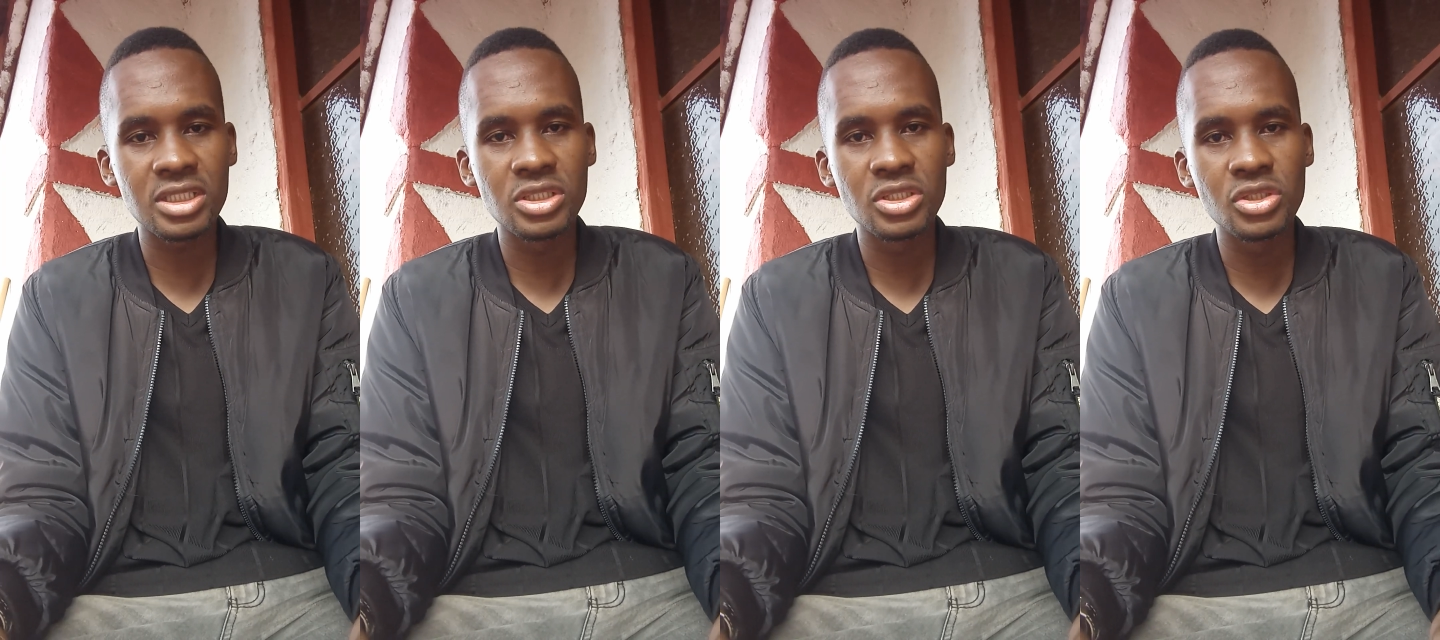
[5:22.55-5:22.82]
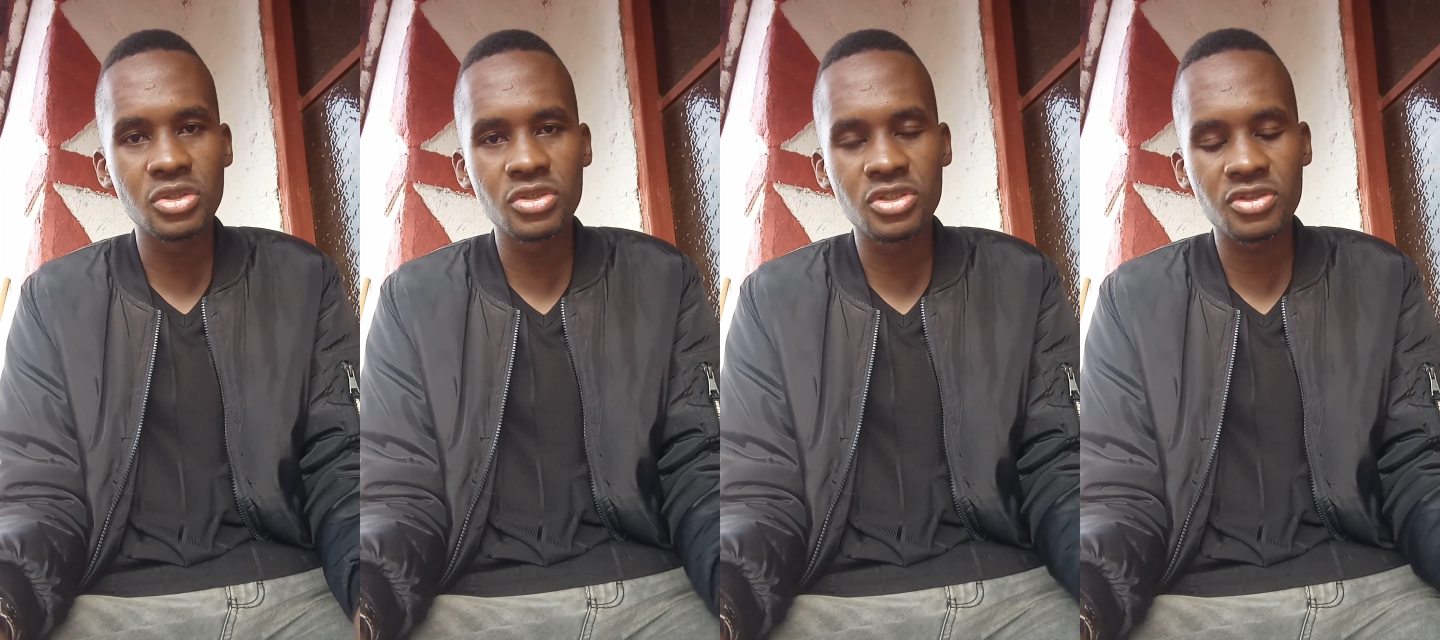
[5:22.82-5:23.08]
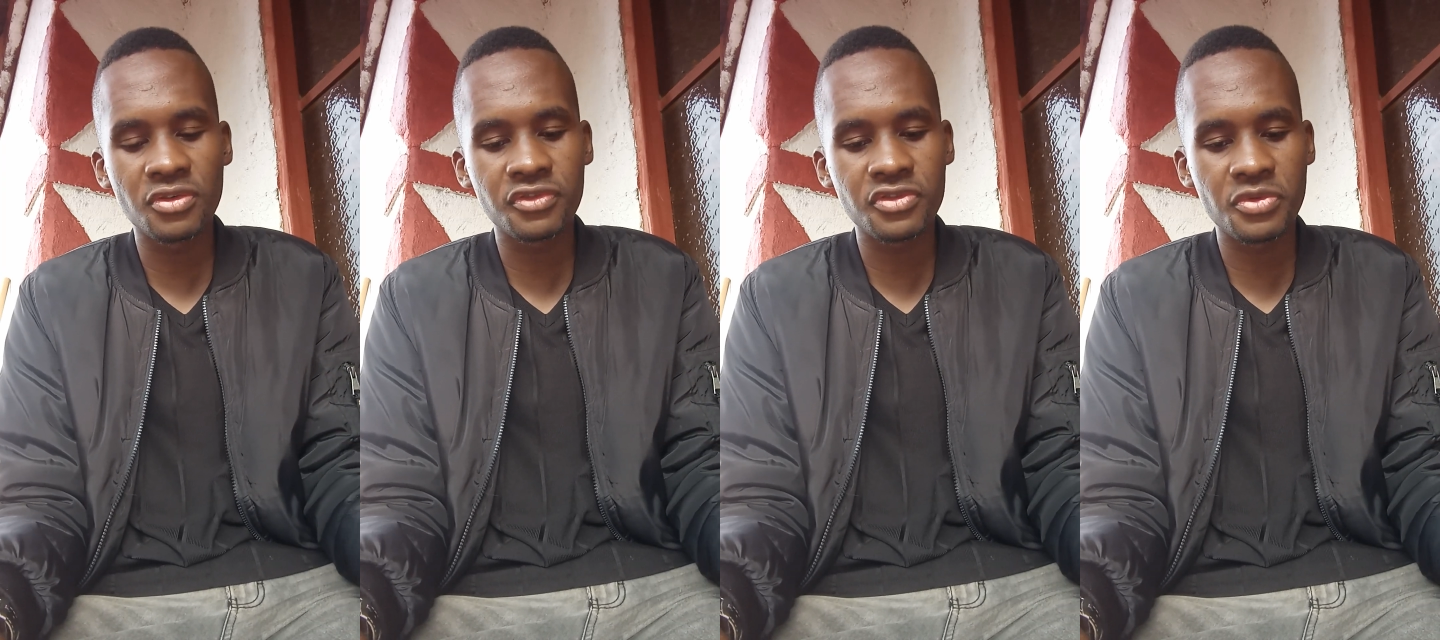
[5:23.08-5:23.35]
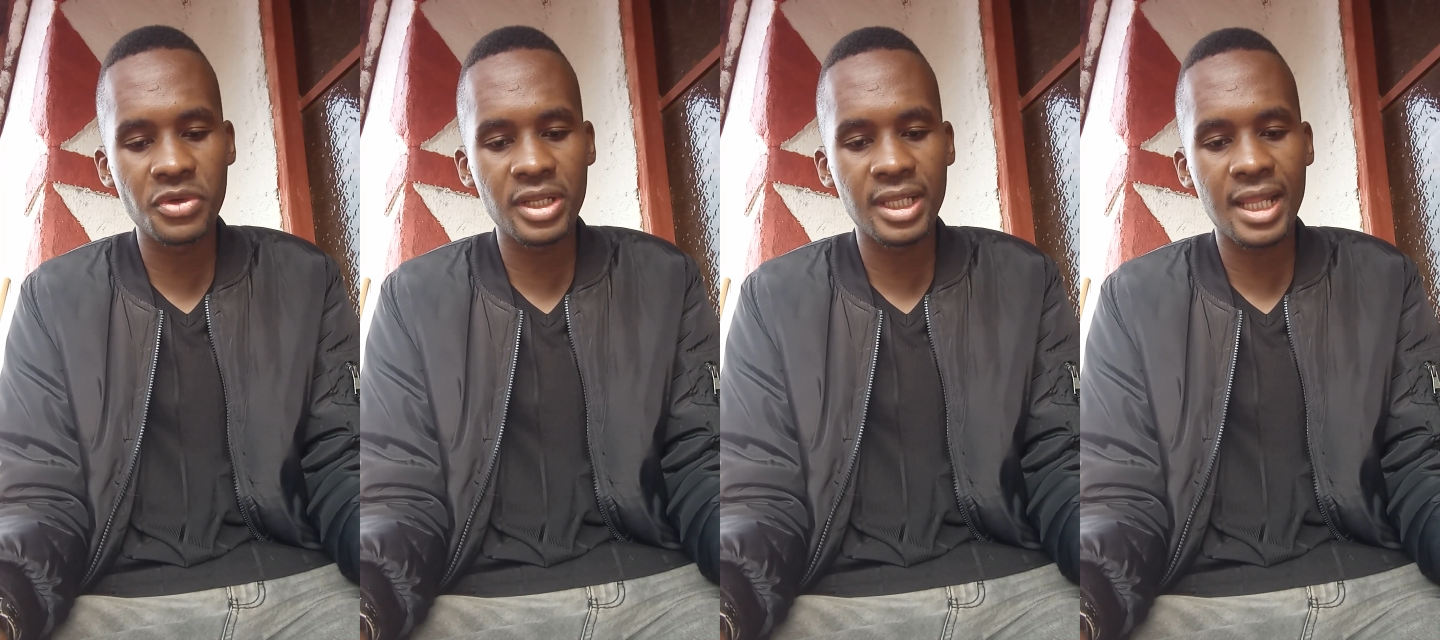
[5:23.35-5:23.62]
you use
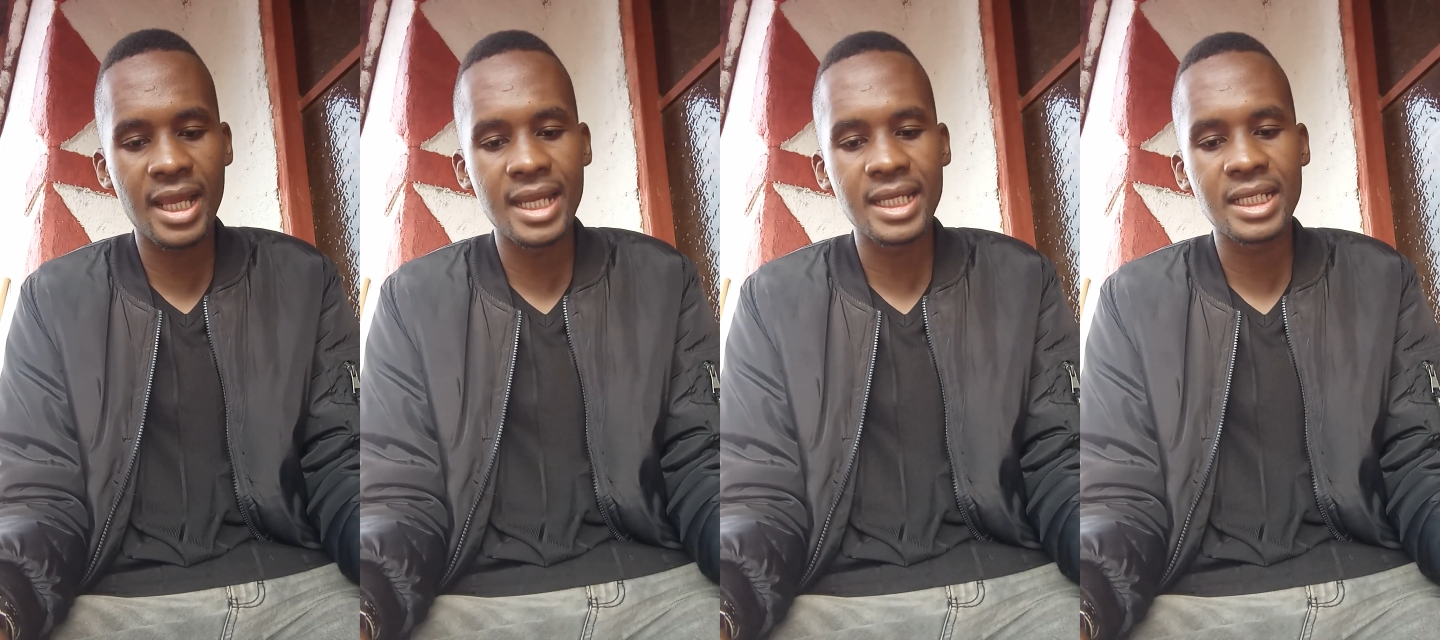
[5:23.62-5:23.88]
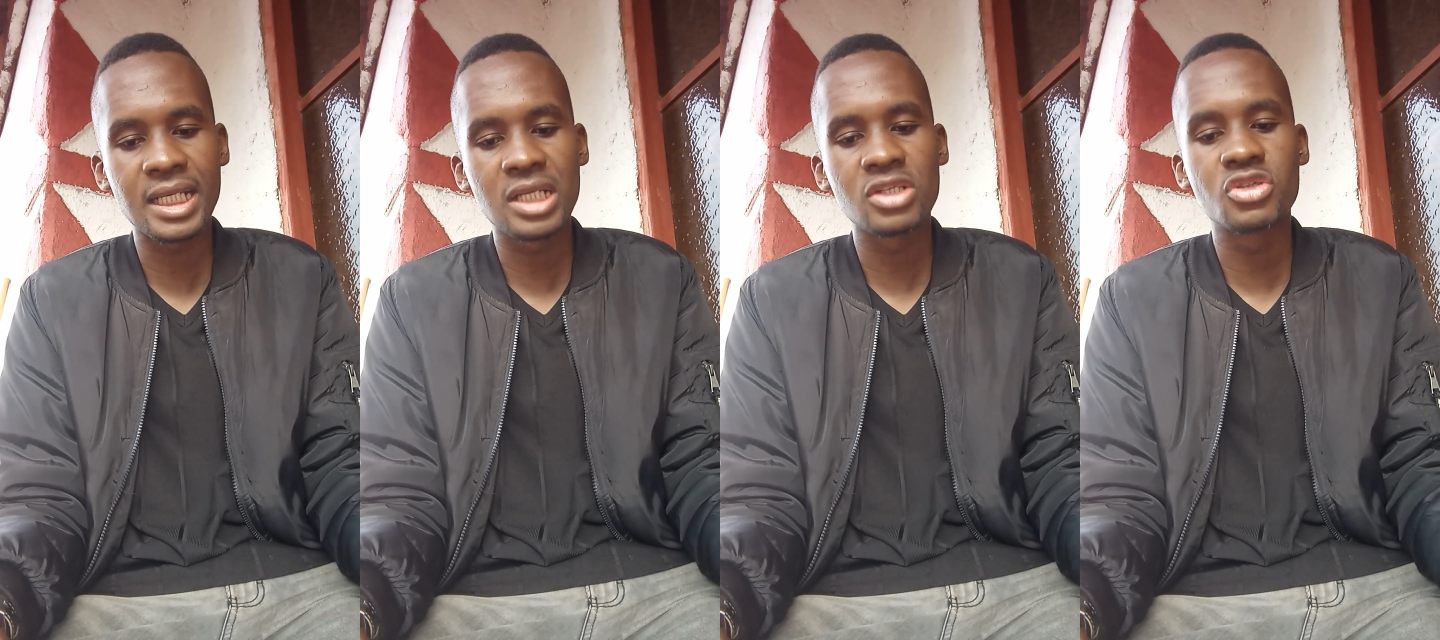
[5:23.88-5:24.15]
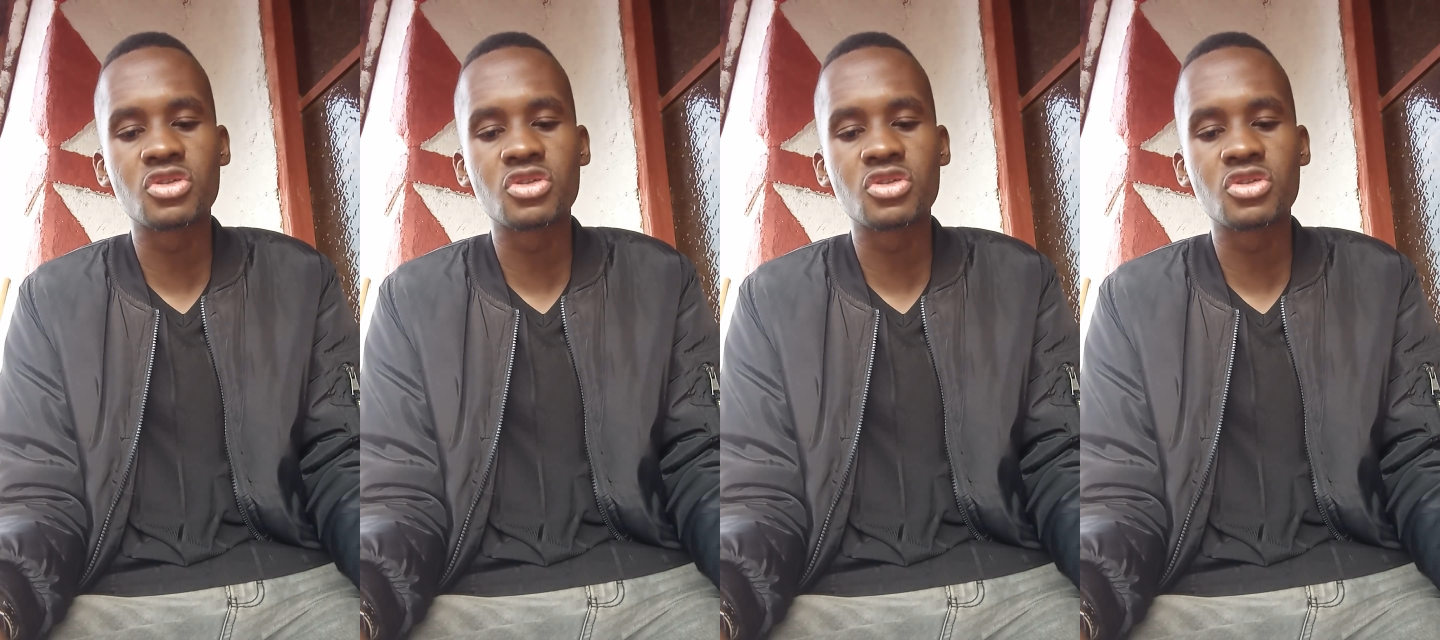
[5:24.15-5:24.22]
software like